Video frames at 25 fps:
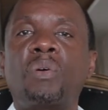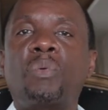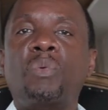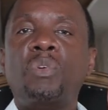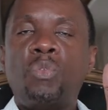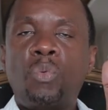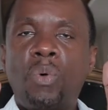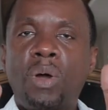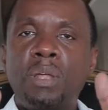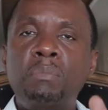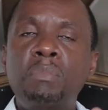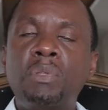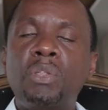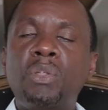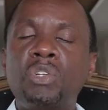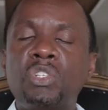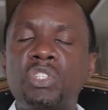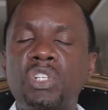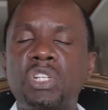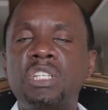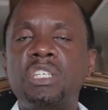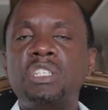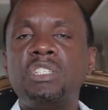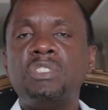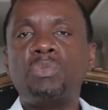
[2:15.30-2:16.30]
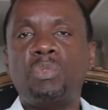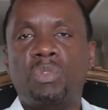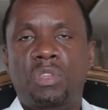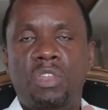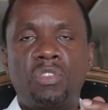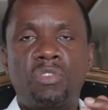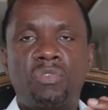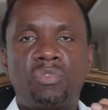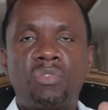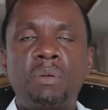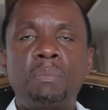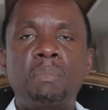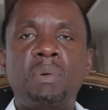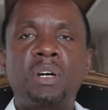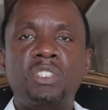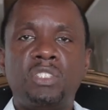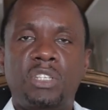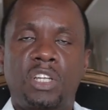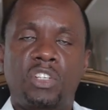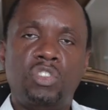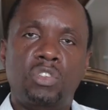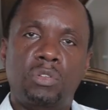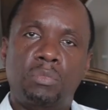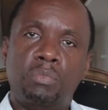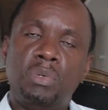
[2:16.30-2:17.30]
With 1 million shillings, within 3
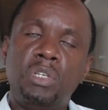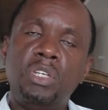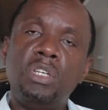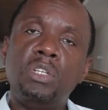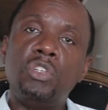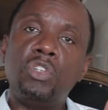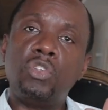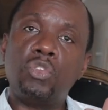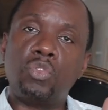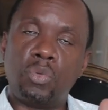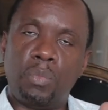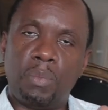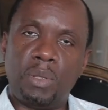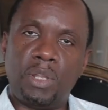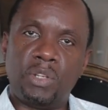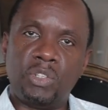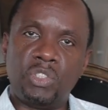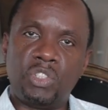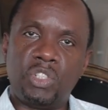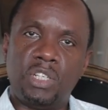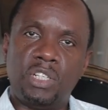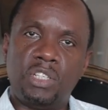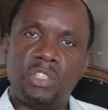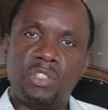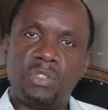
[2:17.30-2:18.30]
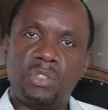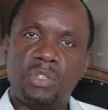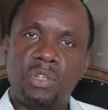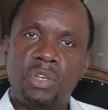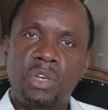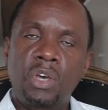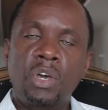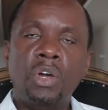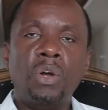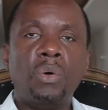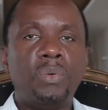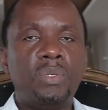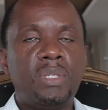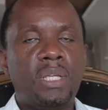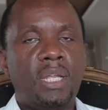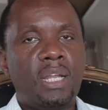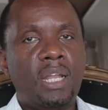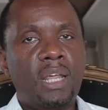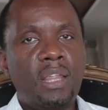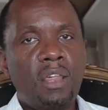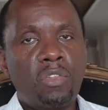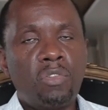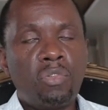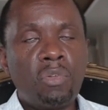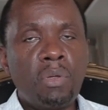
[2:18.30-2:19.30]
months, that should be 2 million shillings. With
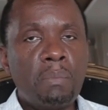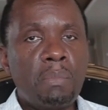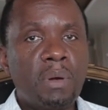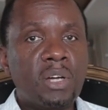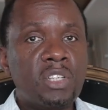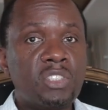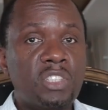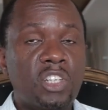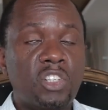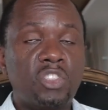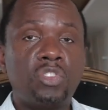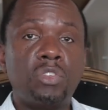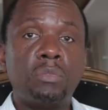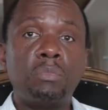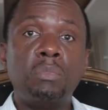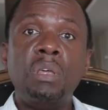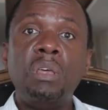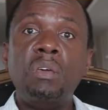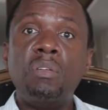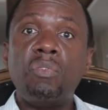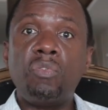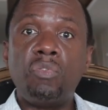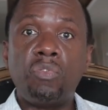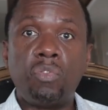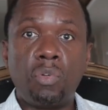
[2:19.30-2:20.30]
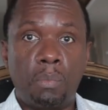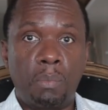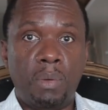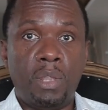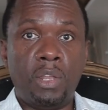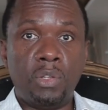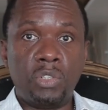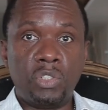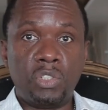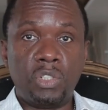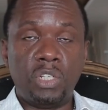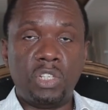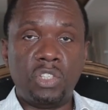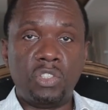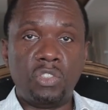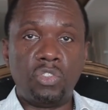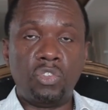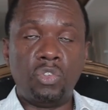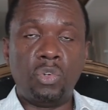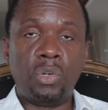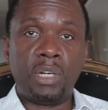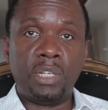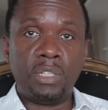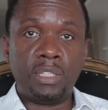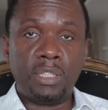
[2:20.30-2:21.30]
another 3 months, that should be 4 million
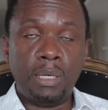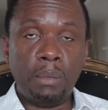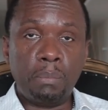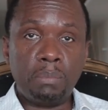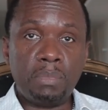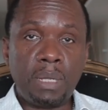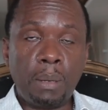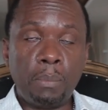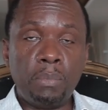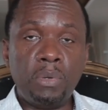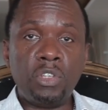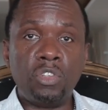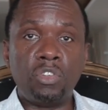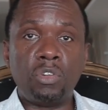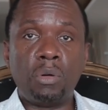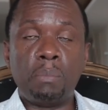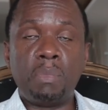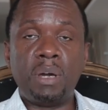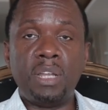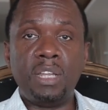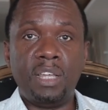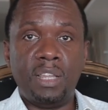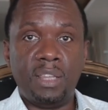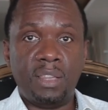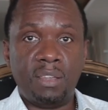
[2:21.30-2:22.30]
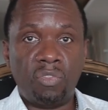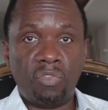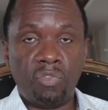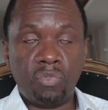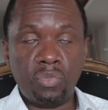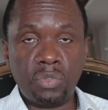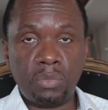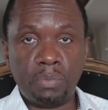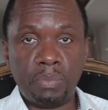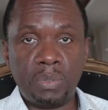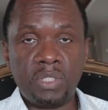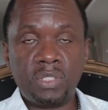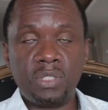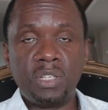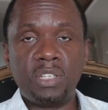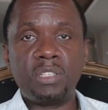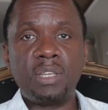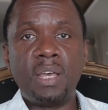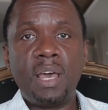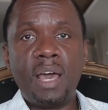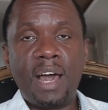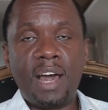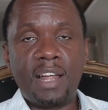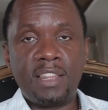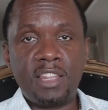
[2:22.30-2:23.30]
shillings. You can keep doubling your money in the food
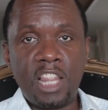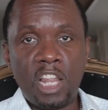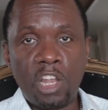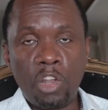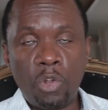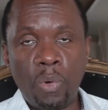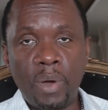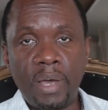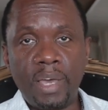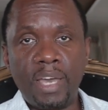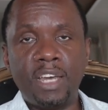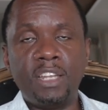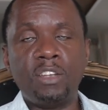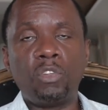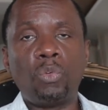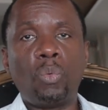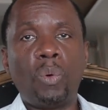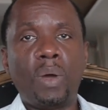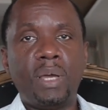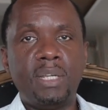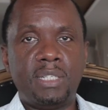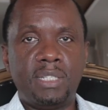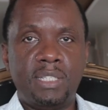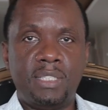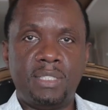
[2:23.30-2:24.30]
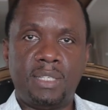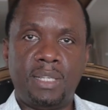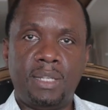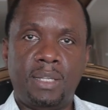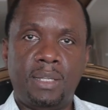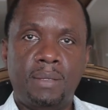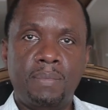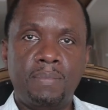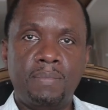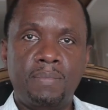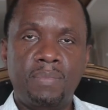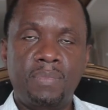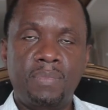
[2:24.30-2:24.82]
business at the lower end quite easily.